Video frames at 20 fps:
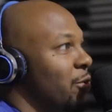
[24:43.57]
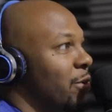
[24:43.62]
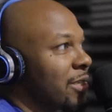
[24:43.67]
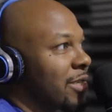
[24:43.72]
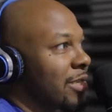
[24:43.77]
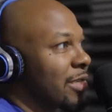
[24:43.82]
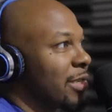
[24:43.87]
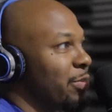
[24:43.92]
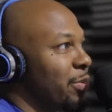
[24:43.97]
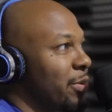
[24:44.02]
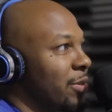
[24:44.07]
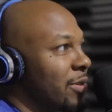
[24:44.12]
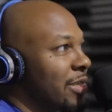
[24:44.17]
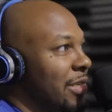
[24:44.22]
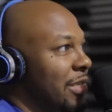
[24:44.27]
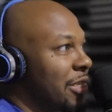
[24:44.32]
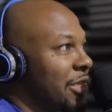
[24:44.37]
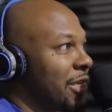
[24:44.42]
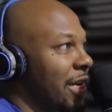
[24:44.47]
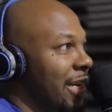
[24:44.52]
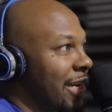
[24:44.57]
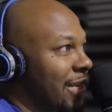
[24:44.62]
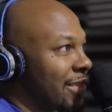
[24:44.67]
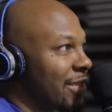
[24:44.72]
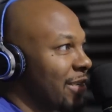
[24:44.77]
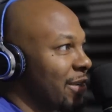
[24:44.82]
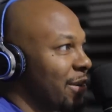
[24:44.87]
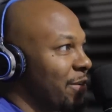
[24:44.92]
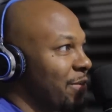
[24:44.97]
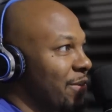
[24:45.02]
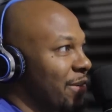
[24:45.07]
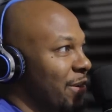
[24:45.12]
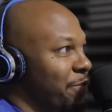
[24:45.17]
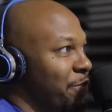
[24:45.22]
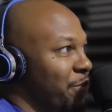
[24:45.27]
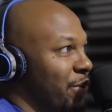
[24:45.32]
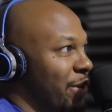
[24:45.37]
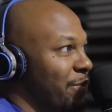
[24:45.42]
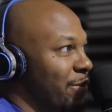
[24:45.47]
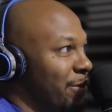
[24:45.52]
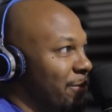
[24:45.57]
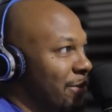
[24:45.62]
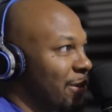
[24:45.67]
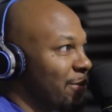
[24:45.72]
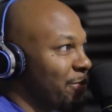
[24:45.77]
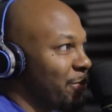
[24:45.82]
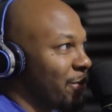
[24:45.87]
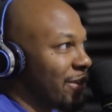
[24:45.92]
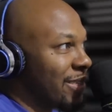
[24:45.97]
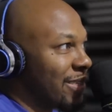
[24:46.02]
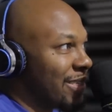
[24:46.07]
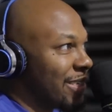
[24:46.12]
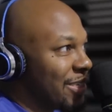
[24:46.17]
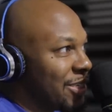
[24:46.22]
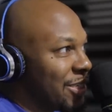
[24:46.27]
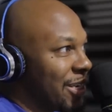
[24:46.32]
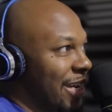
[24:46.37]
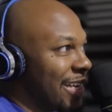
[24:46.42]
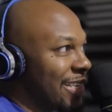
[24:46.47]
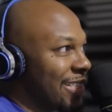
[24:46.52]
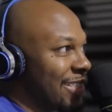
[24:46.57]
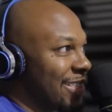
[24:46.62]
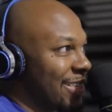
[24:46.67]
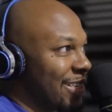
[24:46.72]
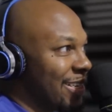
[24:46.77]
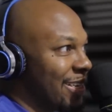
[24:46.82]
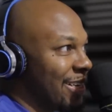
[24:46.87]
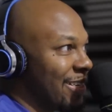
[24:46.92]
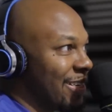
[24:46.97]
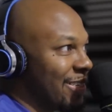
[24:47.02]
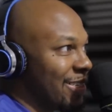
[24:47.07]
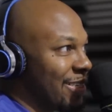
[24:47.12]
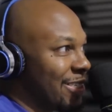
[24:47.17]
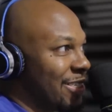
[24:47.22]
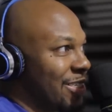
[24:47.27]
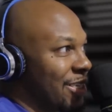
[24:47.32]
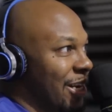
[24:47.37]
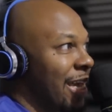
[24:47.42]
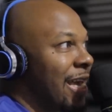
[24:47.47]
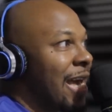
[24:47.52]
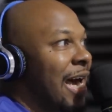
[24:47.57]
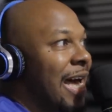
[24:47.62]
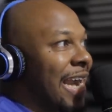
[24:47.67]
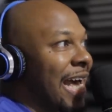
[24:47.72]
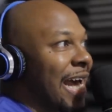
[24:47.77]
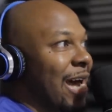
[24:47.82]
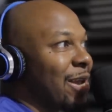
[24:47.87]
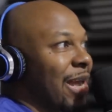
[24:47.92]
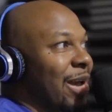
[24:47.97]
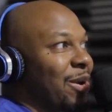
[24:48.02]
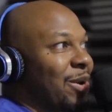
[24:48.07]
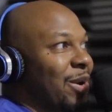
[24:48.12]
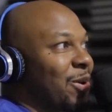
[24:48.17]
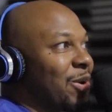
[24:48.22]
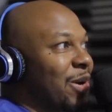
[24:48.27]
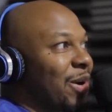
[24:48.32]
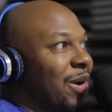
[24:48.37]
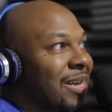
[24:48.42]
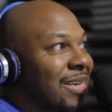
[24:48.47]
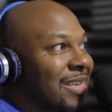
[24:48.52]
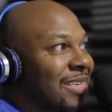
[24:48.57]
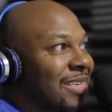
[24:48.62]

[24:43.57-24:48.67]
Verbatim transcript: you wasn't supposed to check the the pimp. You supposed to check the, the no, check. but like like but, hold but